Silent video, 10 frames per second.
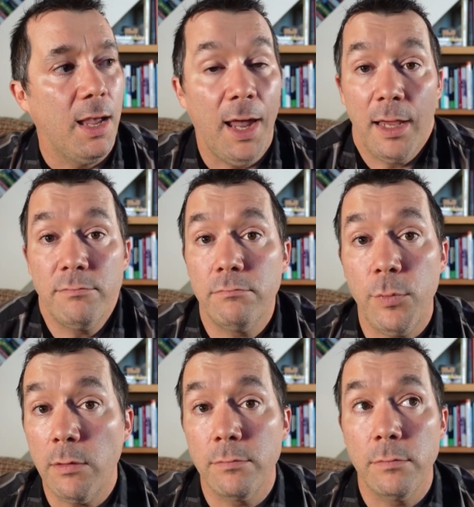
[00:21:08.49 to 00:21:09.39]
And,
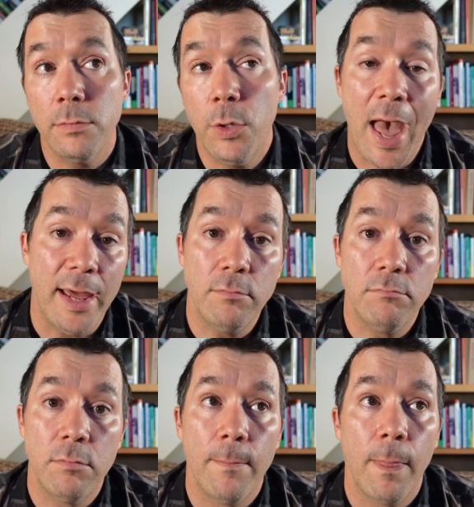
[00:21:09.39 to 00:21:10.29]
well, you had them.
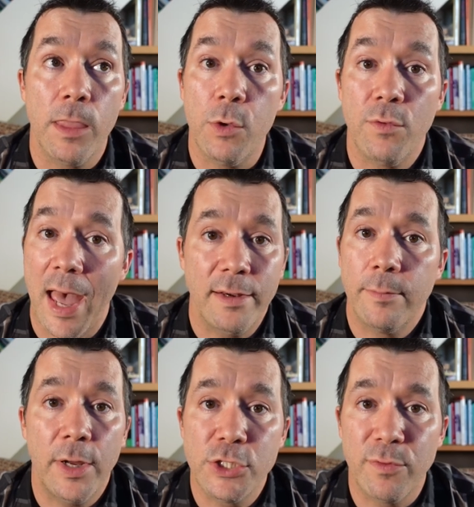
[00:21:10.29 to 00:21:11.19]
You had a
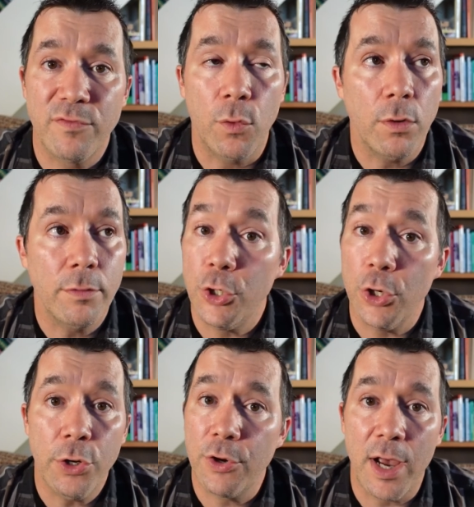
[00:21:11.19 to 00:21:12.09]
bunch before. You
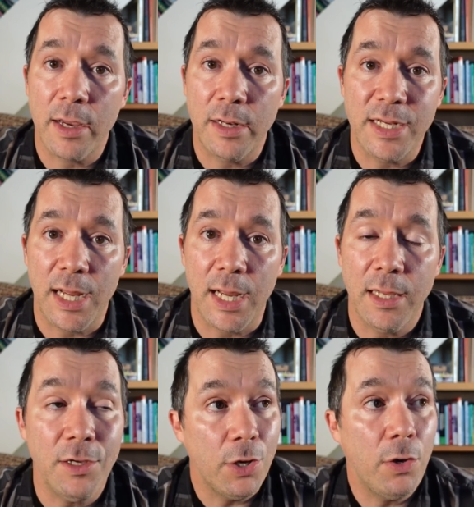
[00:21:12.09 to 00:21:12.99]
know you're not going to
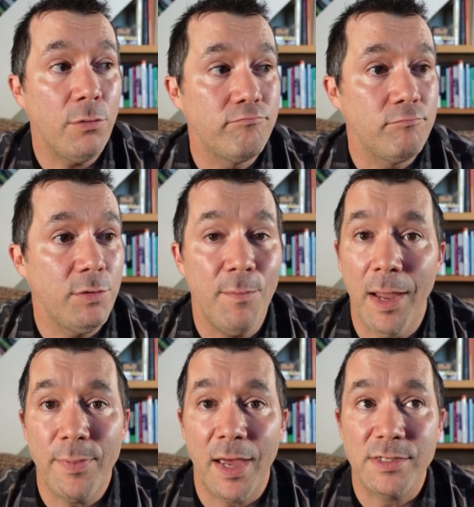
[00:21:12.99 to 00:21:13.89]
die. You know you
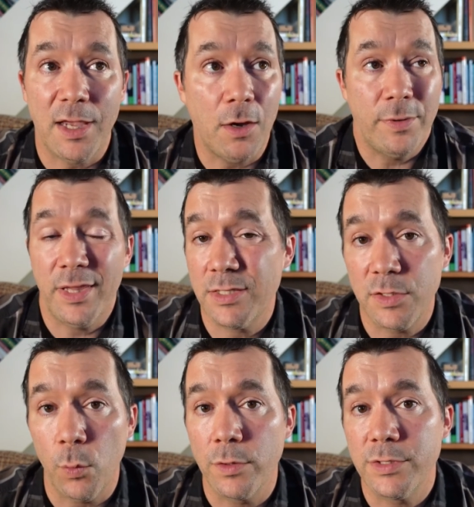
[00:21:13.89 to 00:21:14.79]
might pass out, but that's
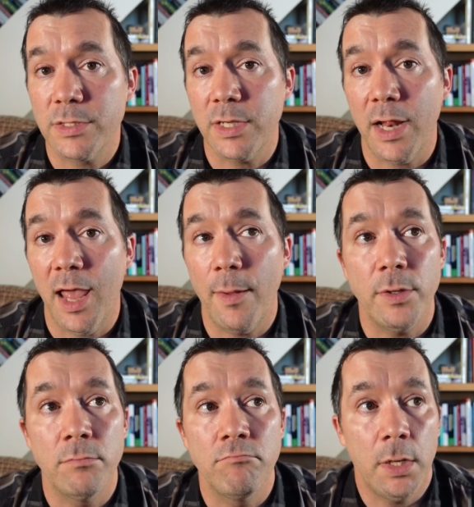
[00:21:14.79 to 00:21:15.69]
the worst that's going to
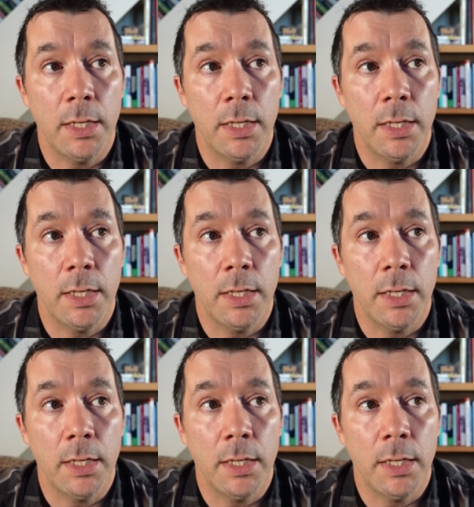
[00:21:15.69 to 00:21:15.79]
happen.